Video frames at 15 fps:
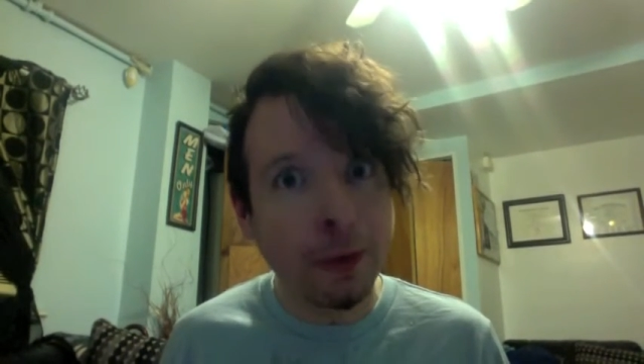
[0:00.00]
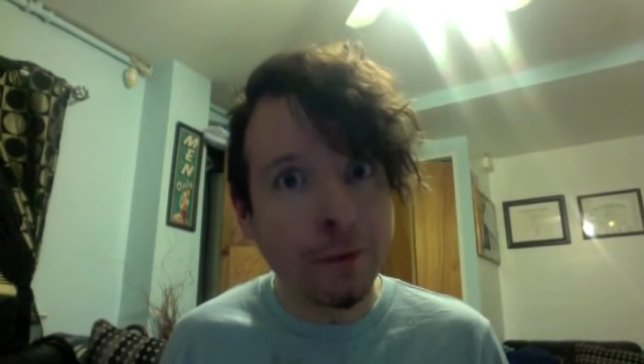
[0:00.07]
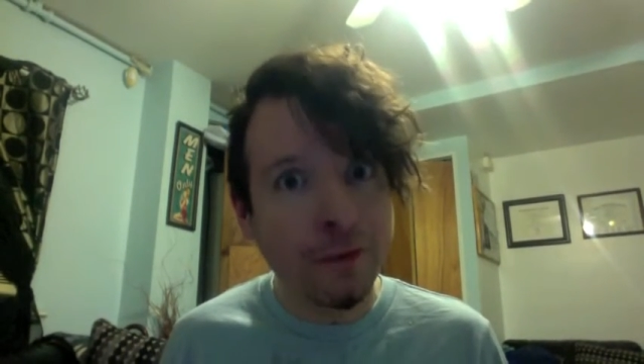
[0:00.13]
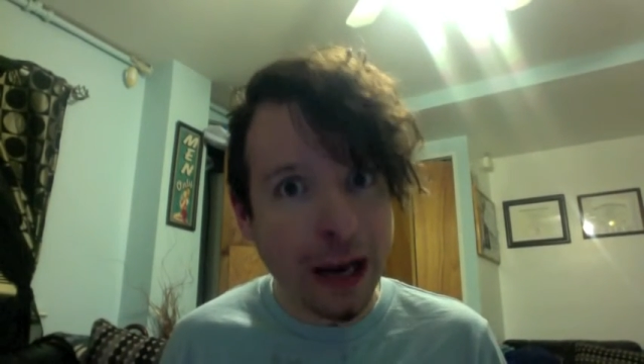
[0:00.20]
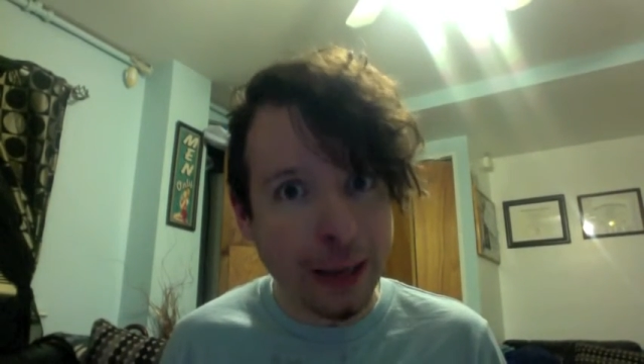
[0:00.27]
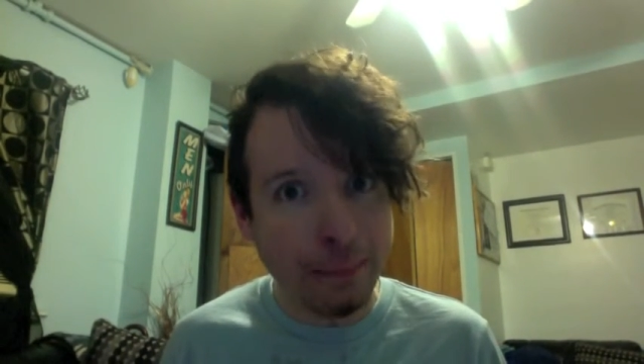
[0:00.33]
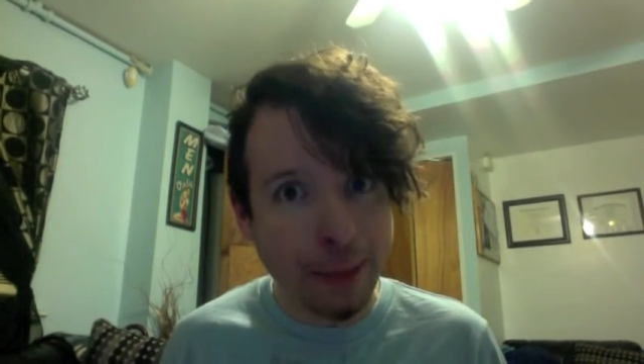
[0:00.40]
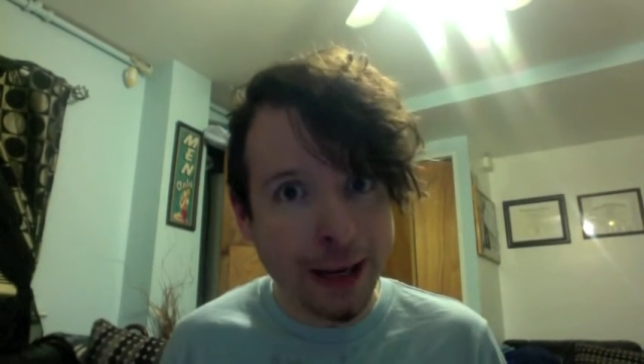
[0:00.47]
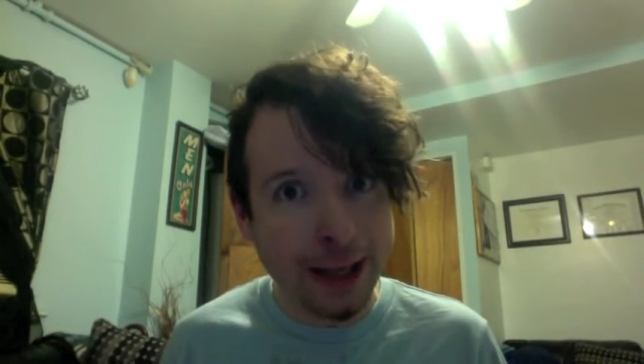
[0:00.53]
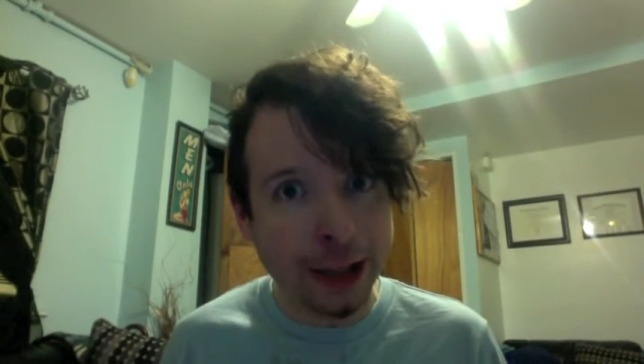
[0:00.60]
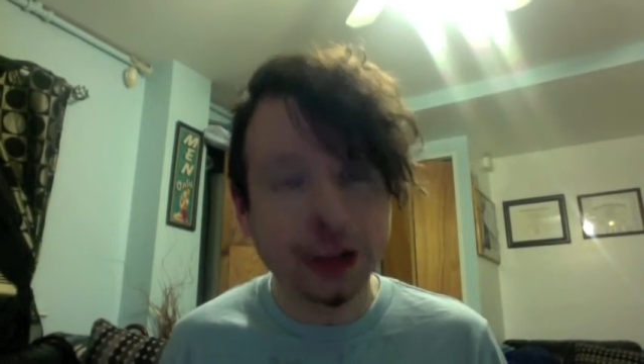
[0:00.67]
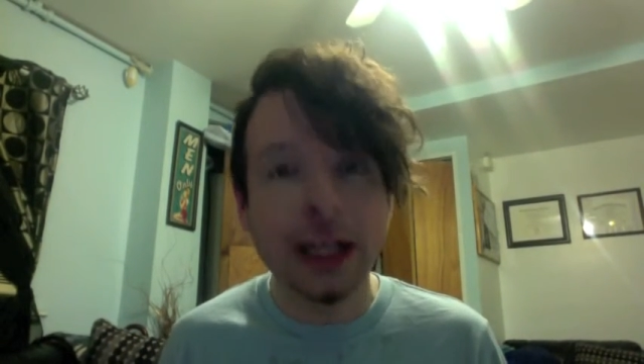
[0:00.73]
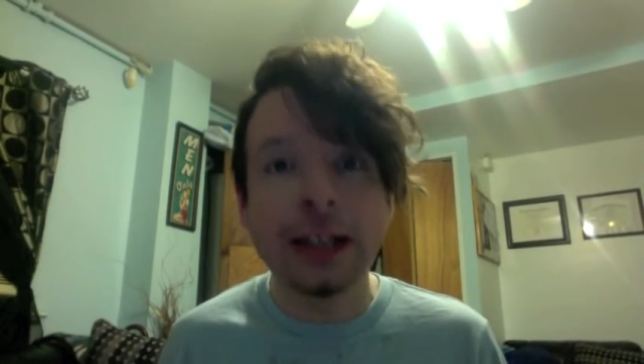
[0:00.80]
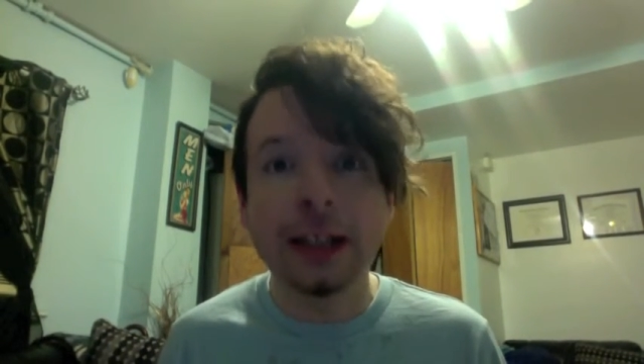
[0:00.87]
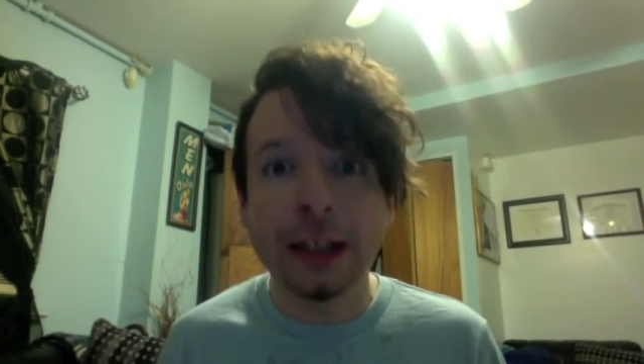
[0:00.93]
fan page
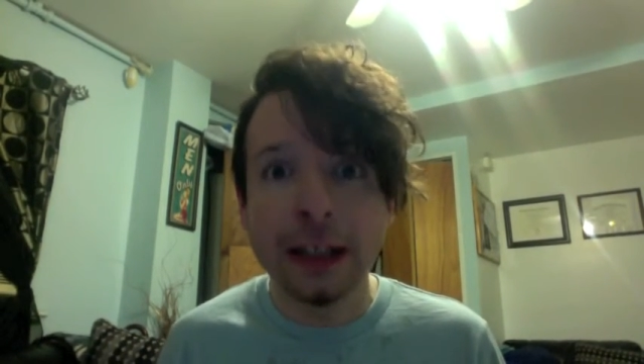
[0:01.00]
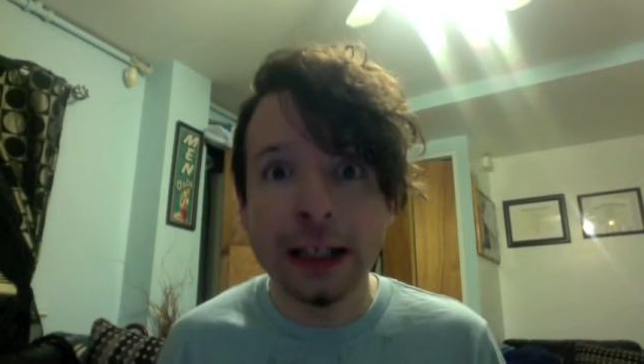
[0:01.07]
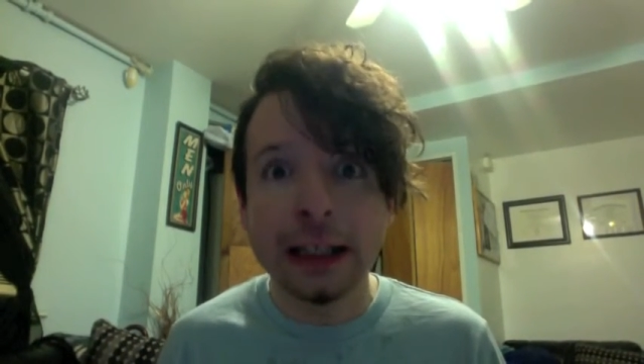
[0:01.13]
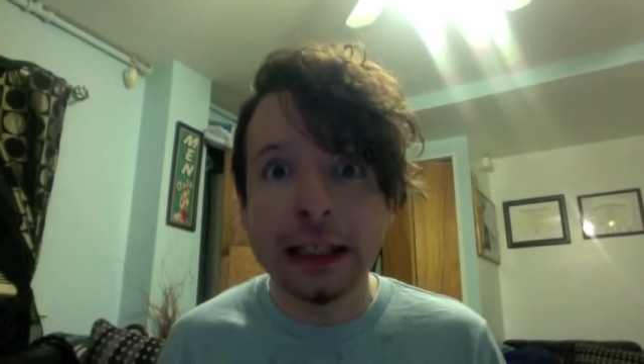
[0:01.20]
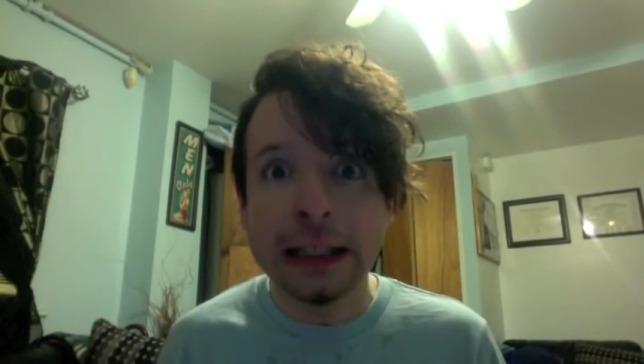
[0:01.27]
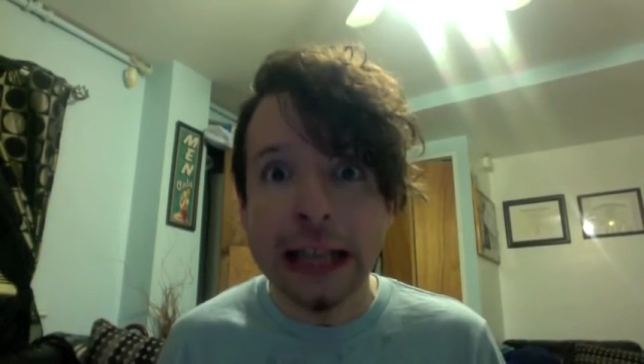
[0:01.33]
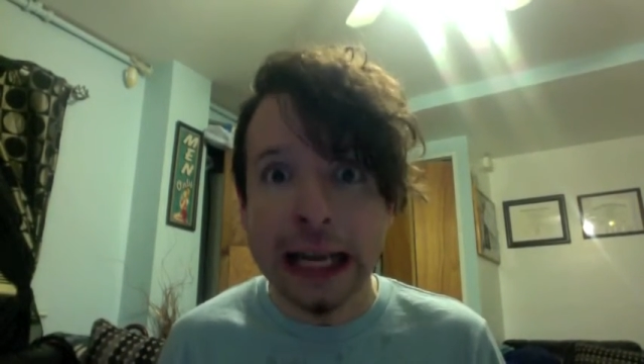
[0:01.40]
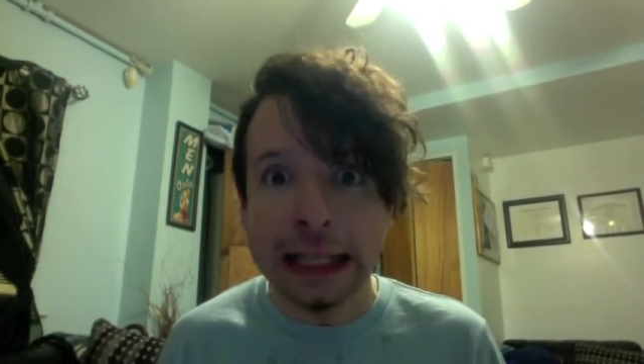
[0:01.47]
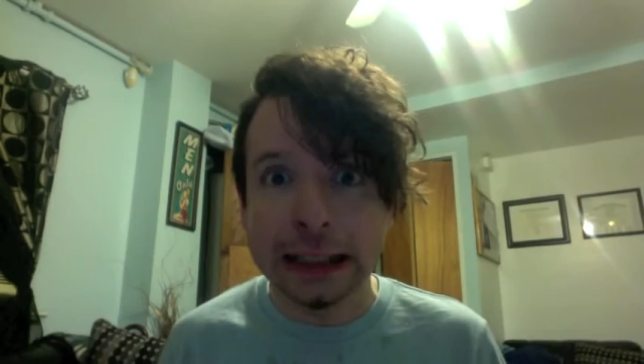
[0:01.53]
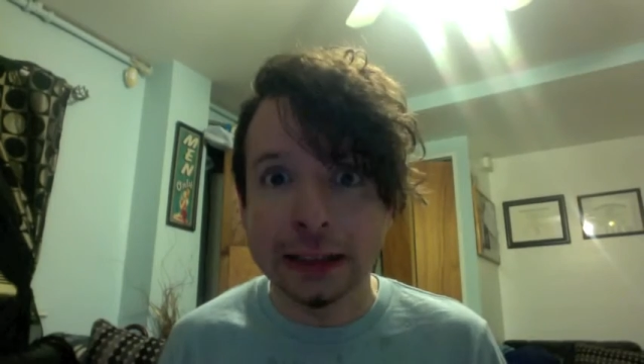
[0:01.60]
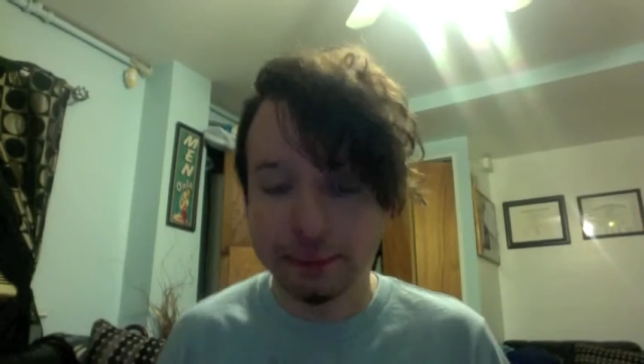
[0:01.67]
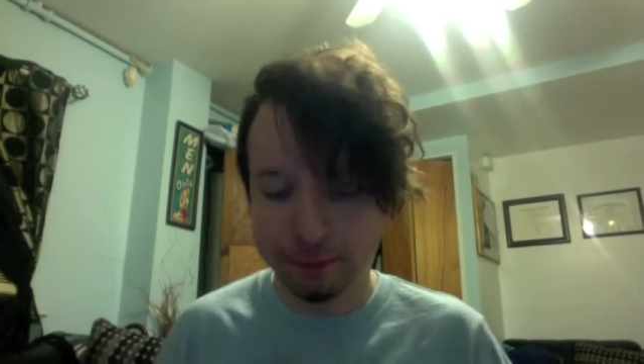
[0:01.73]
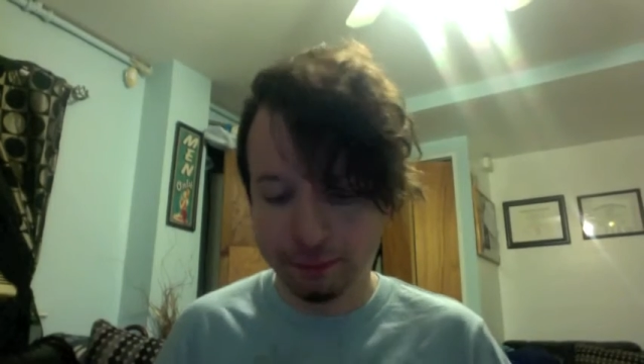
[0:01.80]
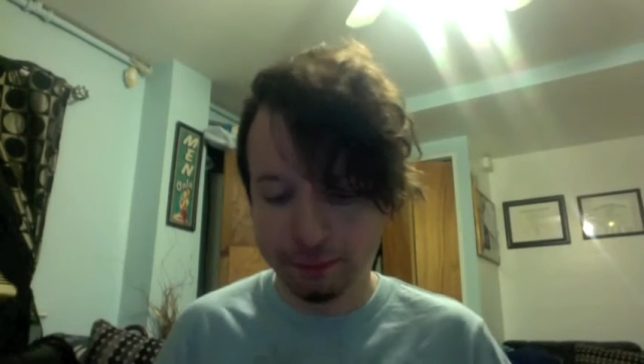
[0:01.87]
and click like.